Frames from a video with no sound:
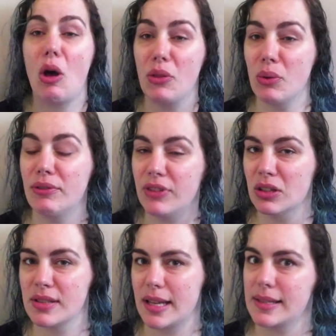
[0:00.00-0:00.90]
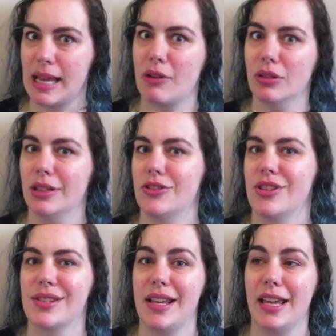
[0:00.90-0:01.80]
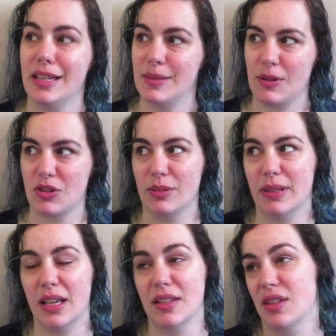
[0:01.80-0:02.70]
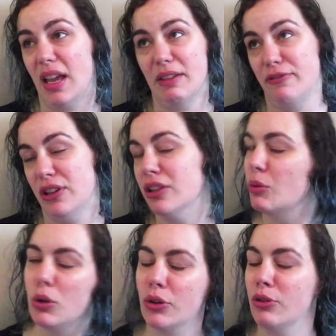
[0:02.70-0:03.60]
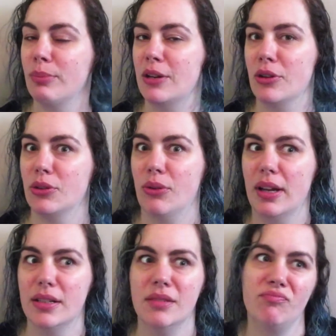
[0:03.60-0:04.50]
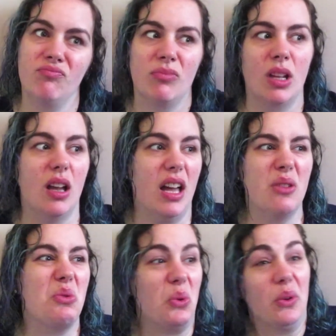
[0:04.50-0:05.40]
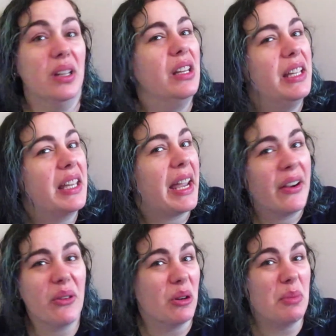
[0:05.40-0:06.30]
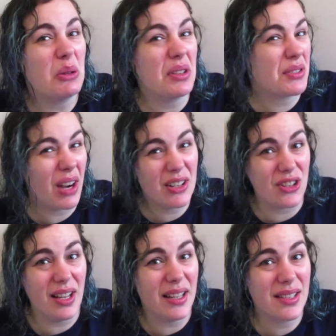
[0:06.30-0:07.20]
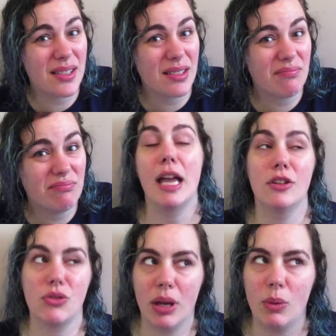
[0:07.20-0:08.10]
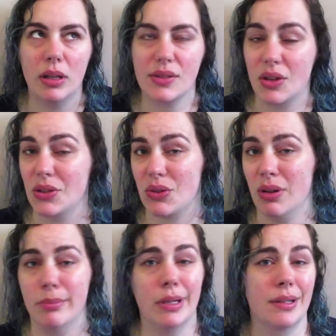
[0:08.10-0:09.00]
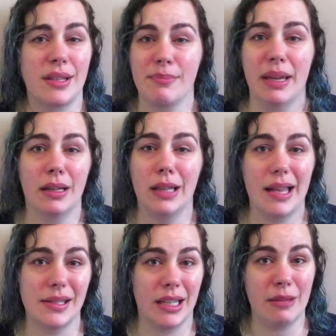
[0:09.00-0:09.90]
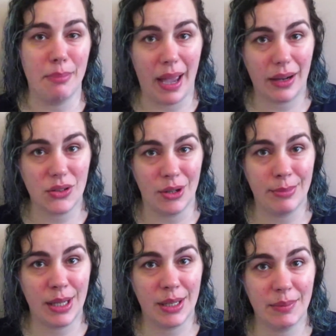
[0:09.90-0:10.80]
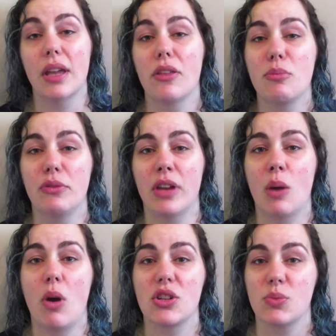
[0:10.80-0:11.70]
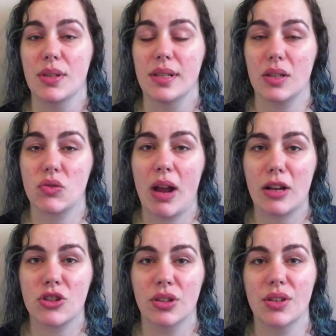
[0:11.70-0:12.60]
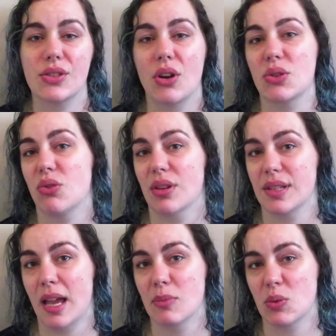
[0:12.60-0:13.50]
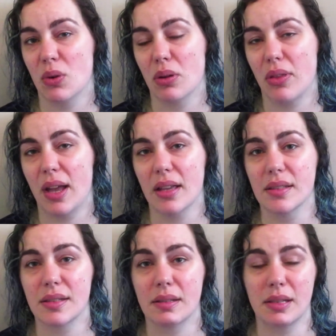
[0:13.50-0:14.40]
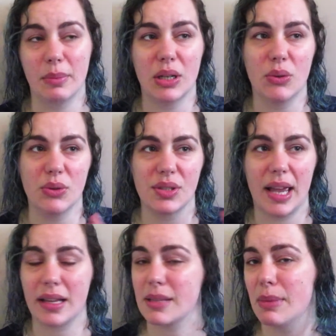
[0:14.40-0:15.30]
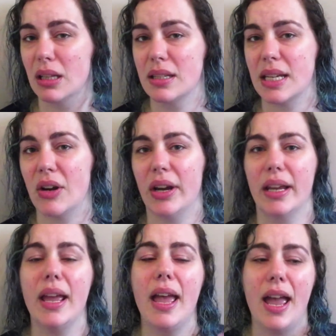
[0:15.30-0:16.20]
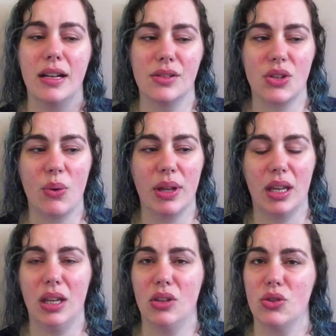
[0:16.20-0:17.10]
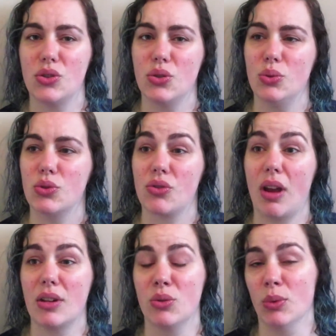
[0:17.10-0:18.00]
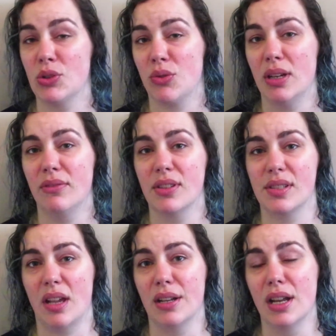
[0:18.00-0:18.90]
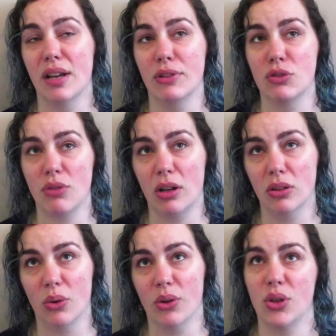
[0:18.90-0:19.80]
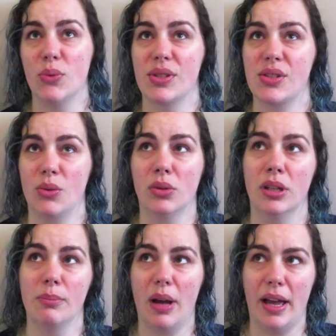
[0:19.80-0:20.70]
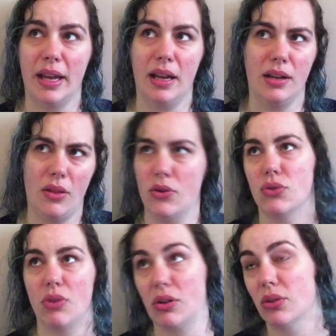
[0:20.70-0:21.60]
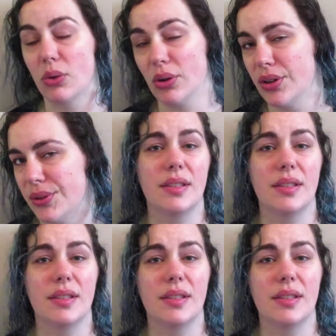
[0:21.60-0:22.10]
Although it feels like sacrilege to say, especially because I feel it will hurt my nerd cred, I don't really care about this franchise. I enjoy it while it's on the screen, but it doesn't make a lasting impact on me. The other movie I watched was Extraction. This stars Chris Hemsworth as somebody who is ex-military and is going in to try to retrieve the son of a drug lord who was stolen by another drug lord.